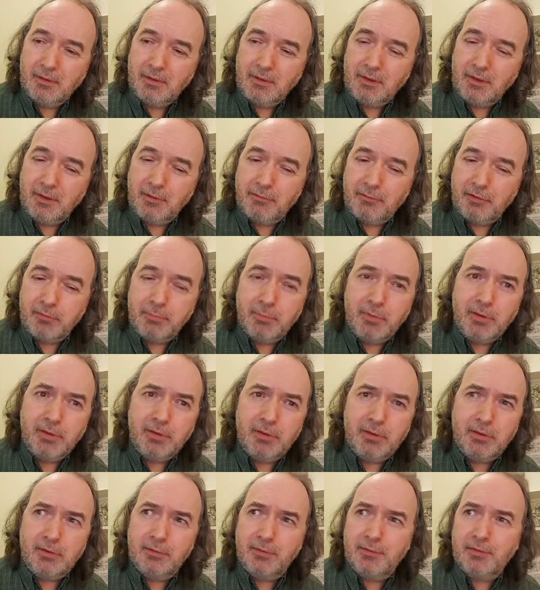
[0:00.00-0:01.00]
You've
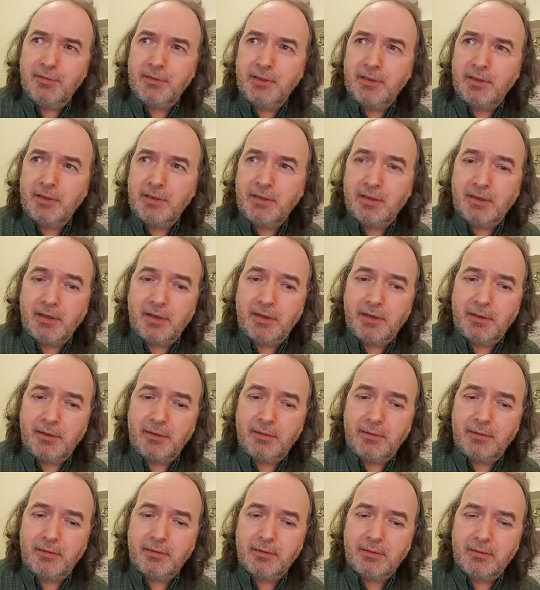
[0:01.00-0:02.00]
removed your
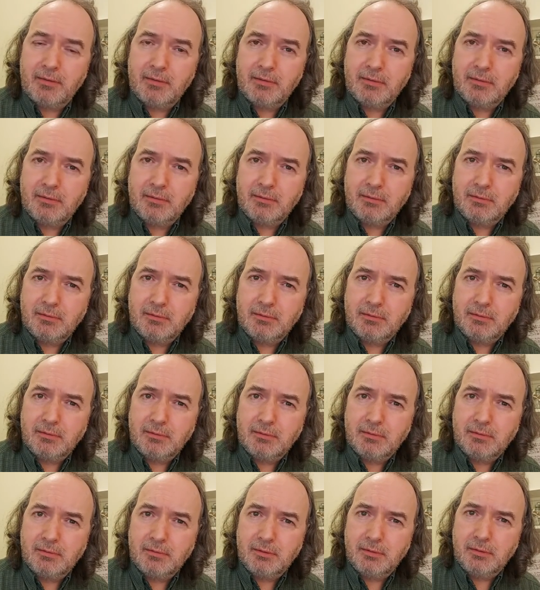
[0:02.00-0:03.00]
clothes,
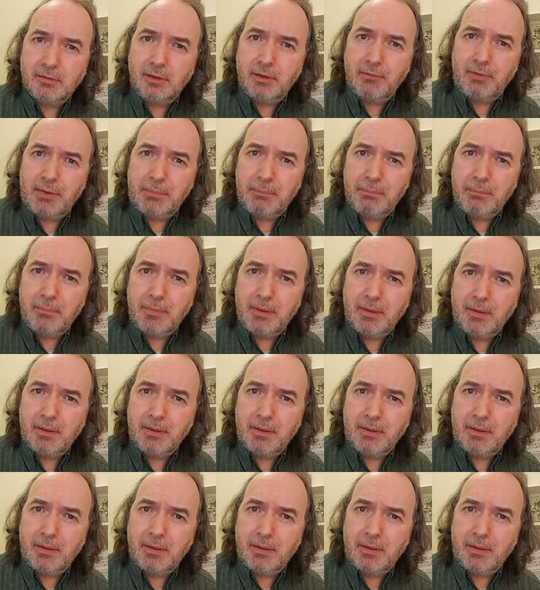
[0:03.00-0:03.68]
all of them.